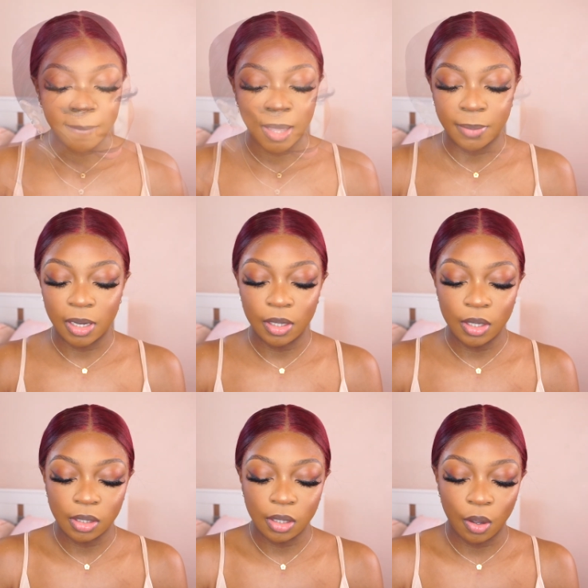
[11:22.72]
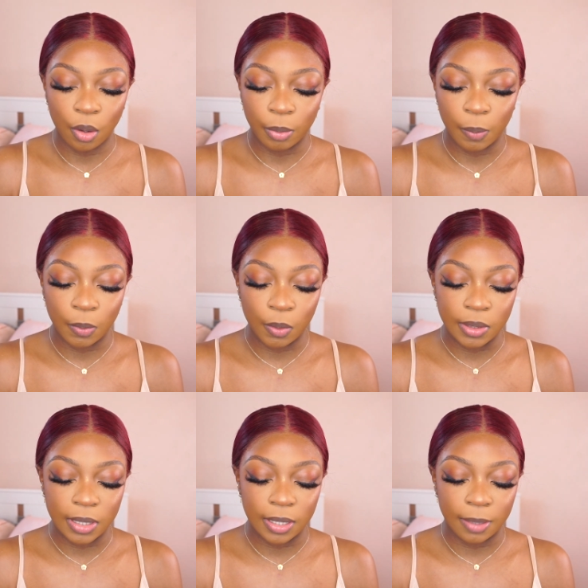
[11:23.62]
I'm going to use the Uoma
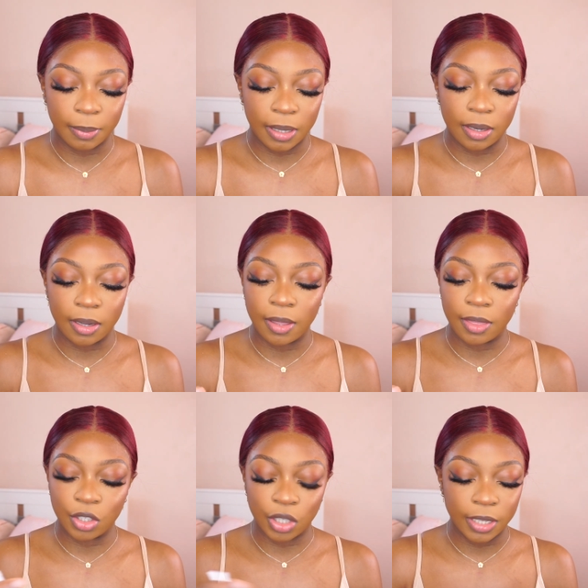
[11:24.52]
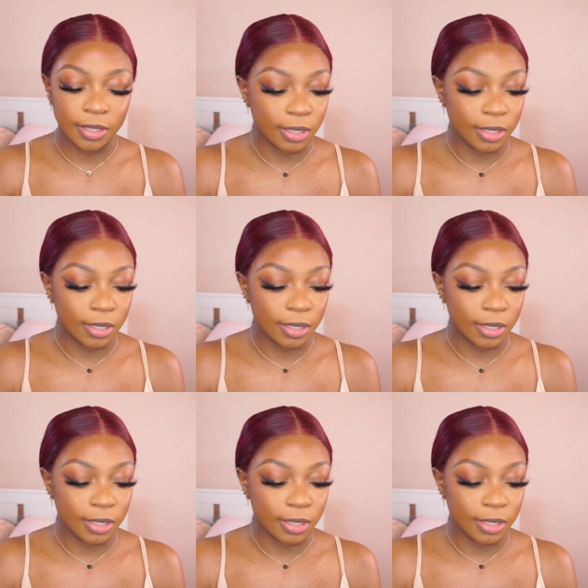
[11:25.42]
Beauty lip liner in the shade